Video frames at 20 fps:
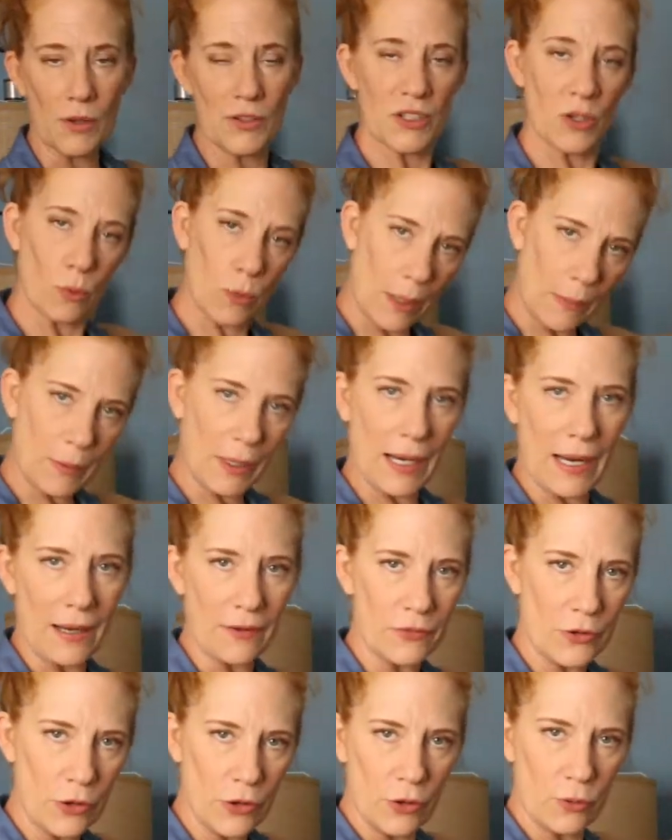So what I'm going to
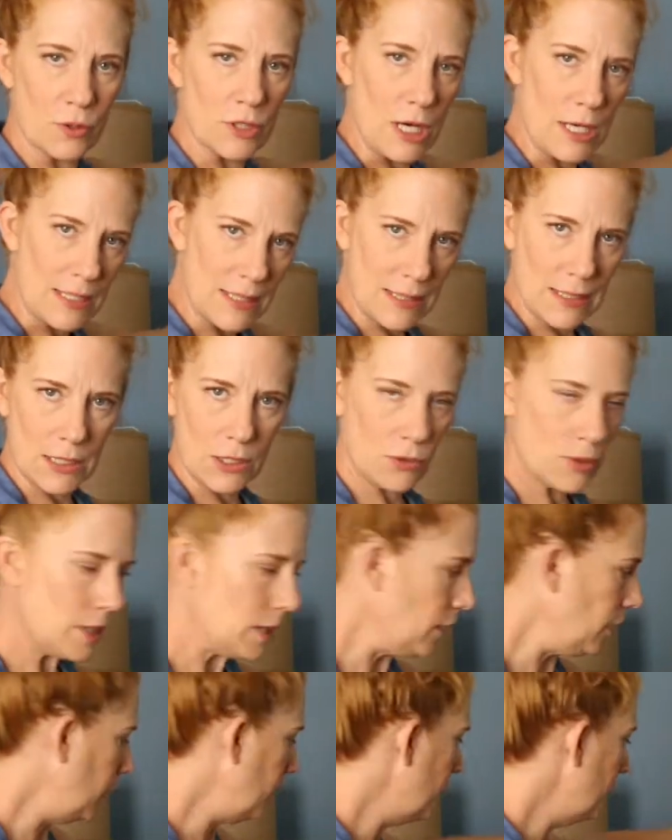have to do, which I didn't do
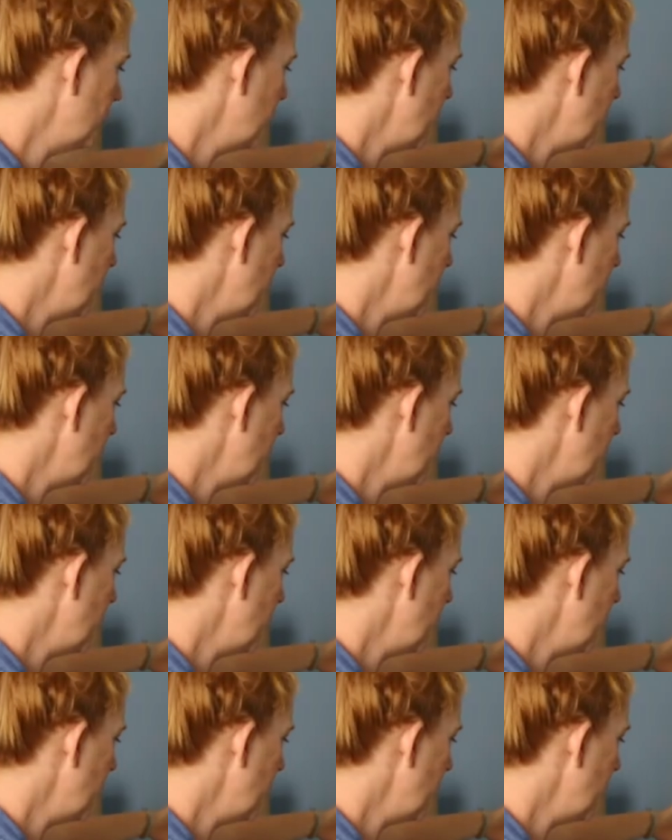here,